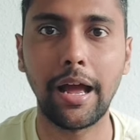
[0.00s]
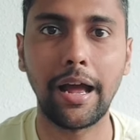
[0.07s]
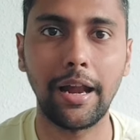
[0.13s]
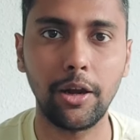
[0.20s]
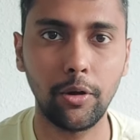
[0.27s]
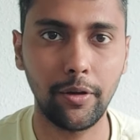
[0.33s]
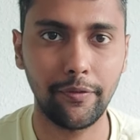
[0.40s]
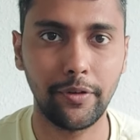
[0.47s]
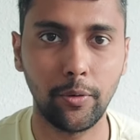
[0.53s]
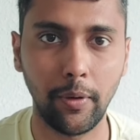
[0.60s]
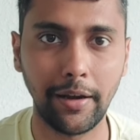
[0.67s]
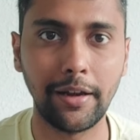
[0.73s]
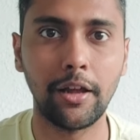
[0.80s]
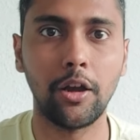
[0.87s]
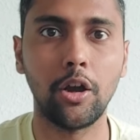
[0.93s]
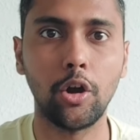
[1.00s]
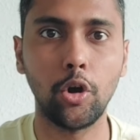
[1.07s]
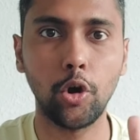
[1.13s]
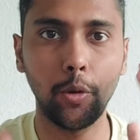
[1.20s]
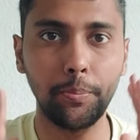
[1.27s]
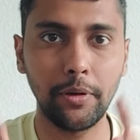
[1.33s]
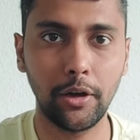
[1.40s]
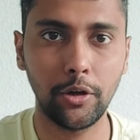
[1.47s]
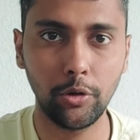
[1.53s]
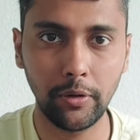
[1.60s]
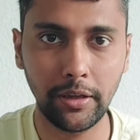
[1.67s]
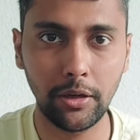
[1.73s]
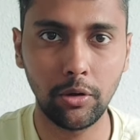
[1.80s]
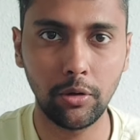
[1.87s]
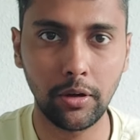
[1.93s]
Hello everyone, hope you are
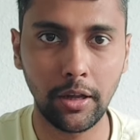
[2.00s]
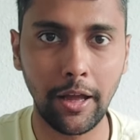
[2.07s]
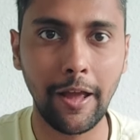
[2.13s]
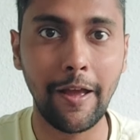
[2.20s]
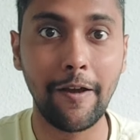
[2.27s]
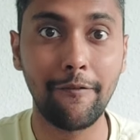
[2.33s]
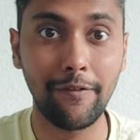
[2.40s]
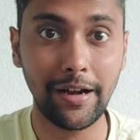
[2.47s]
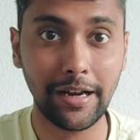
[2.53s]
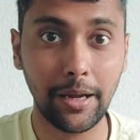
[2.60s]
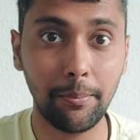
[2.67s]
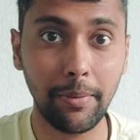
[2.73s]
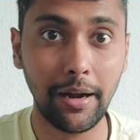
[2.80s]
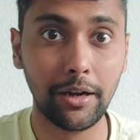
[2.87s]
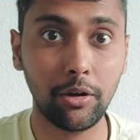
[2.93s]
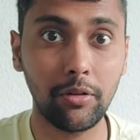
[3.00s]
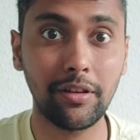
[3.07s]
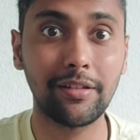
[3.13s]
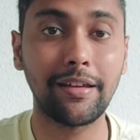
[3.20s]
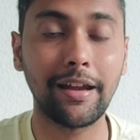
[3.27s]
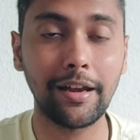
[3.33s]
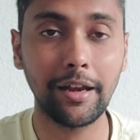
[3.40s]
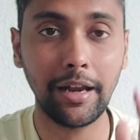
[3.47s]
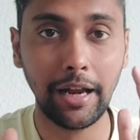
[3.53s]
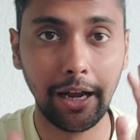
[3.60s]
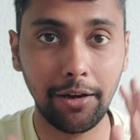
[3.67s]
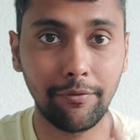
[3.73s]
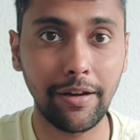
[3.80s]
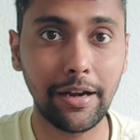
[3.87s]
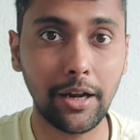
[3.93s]
doing good. Welcome back to the channel
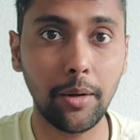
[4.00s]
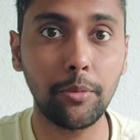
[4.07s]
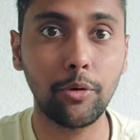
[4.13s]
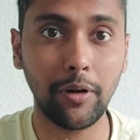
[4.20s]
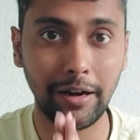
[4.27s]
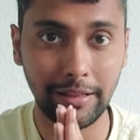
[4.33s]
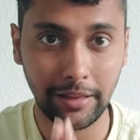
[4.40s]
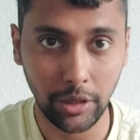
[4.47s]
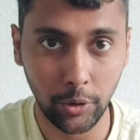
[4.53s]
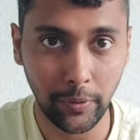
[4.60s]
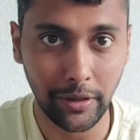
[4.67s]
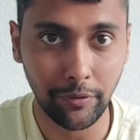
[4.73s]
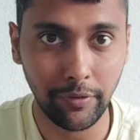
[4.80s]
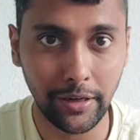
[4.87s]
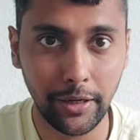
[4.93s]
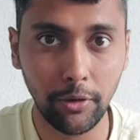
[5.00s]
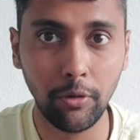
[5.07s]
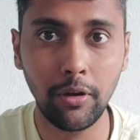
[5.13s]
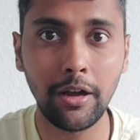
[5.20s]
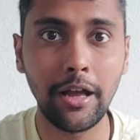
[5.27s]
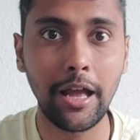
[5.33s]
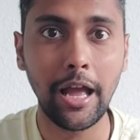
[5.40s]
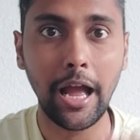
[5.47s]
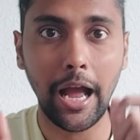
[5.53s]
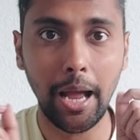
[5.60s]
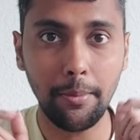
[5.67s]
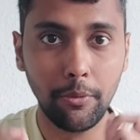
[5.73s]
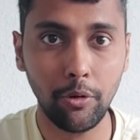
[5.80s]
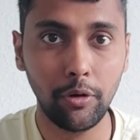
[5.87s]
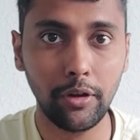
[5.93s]
and welcome to another quick video.
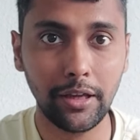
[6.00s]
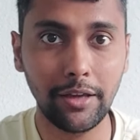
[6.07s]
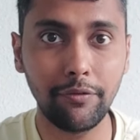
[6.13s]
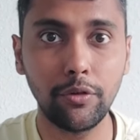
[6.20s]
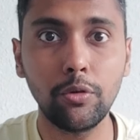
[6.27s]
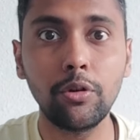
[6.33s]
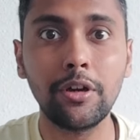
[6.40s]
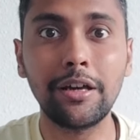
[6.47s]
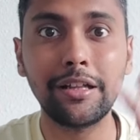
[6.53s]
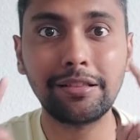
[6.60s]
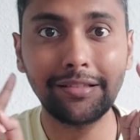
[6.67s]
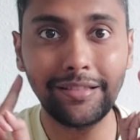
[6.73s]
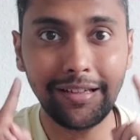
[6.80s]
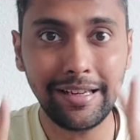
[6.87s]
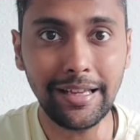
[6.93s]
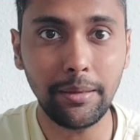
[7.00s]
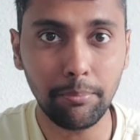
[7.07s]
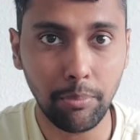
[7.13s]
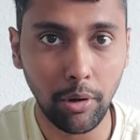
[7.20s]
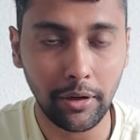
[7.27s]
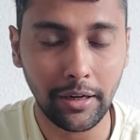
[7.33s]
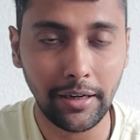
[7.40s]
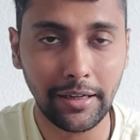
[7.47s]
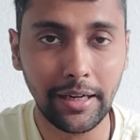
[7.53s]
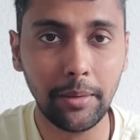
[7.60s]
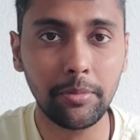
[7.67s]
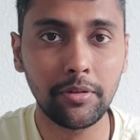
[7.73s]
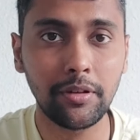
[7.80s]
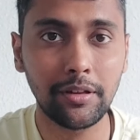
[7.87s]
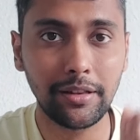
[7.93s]
I'm going to give you 3 important
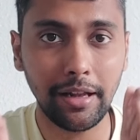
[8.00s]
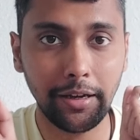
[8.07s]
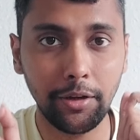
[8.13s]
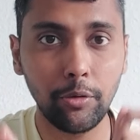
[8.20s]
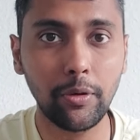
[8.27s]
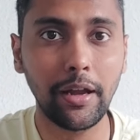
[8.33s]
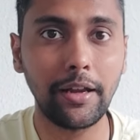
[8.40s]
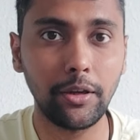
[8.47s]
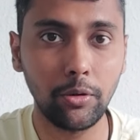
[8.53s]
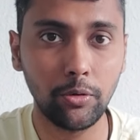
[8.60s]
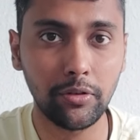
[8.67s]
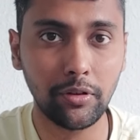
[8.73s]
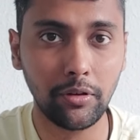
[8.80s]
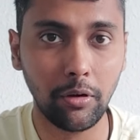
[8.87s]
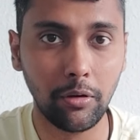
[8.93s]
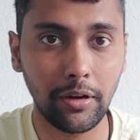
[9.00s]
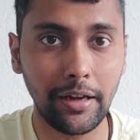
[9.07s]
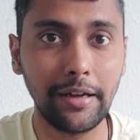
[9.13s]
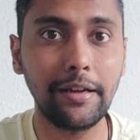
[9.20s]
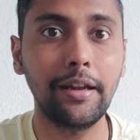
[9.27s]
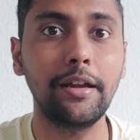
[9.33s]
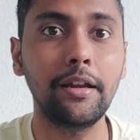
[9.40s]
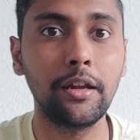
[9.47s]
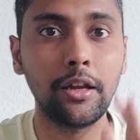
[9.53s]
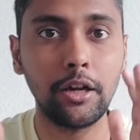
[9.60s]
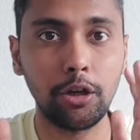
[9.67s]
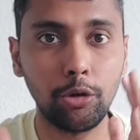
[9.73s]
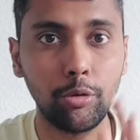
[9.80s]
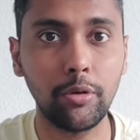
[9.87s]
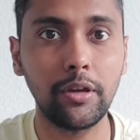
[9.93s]
tips that you can use on LinkedIn
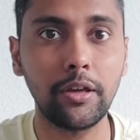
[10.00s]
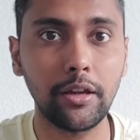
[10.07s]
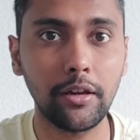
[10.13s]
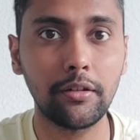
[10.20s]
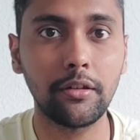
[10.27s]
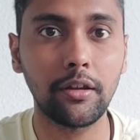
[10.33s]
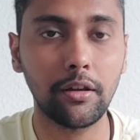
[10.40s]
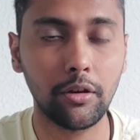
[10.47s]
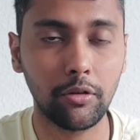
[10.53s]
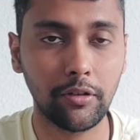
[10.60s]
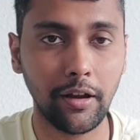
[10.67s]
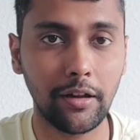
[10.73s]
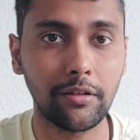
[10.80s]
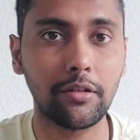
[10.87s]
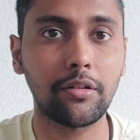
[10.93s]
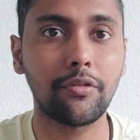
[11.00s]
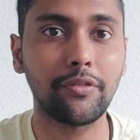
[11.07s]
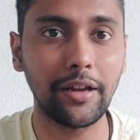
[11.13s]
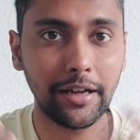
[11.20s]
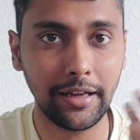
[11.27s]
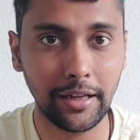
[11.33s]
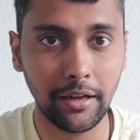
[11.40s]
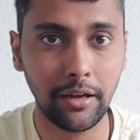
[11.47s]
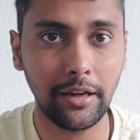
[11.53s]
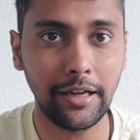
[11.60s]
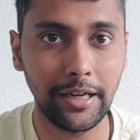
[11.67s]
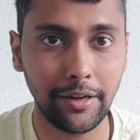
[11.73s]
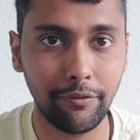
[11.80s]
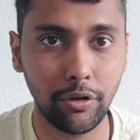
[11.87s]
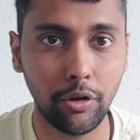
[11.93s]
to increase your chances of getting an
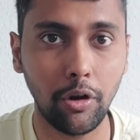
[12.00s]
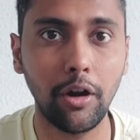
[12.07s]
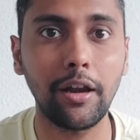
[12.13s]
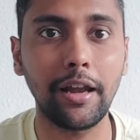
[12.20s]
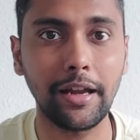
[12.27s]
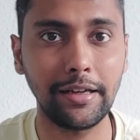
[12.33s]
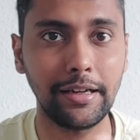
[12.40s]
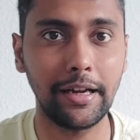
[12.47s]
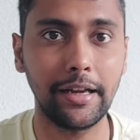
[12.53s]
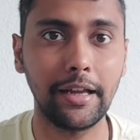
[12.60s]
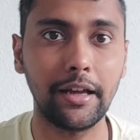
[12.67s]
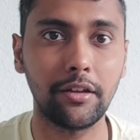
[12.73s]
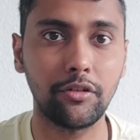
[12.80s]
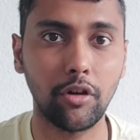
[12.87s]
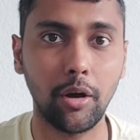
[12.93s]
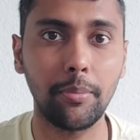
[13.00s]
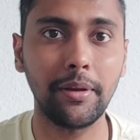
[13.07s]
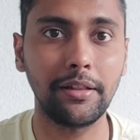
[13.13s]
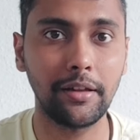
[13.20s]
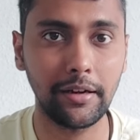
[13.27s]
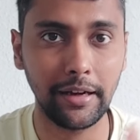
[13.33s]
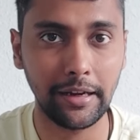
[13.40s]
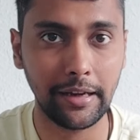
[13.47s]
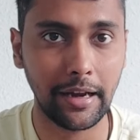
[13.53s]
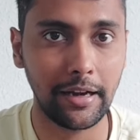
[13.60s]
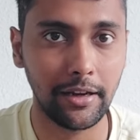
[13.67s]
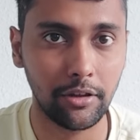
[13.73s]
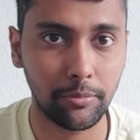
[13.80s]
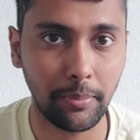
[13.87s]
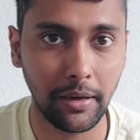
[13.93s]
interview call and getting a job in the data
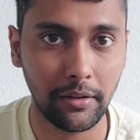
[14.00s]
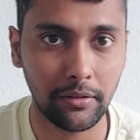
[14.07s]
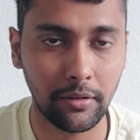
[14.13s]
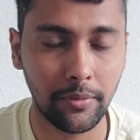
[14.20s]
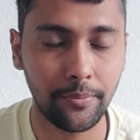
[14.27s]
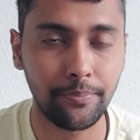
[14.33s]
analyst space.